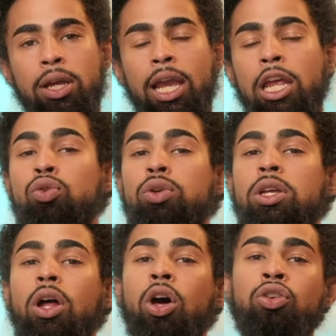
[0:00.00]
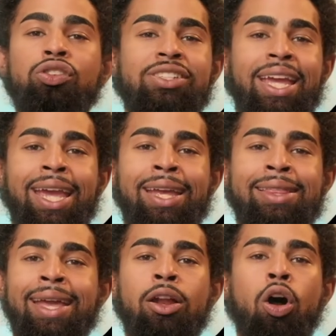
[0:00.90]
and you can understand
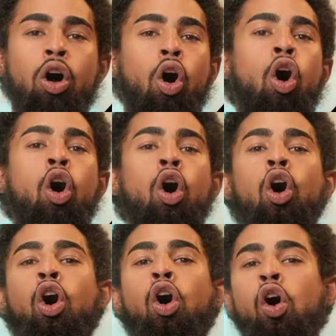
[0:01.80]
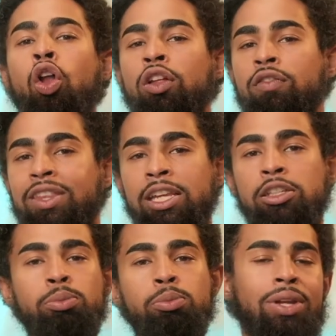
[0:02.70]
that all of
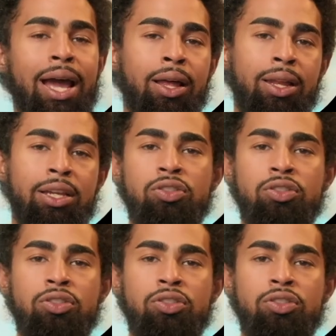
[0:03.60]
these modalities,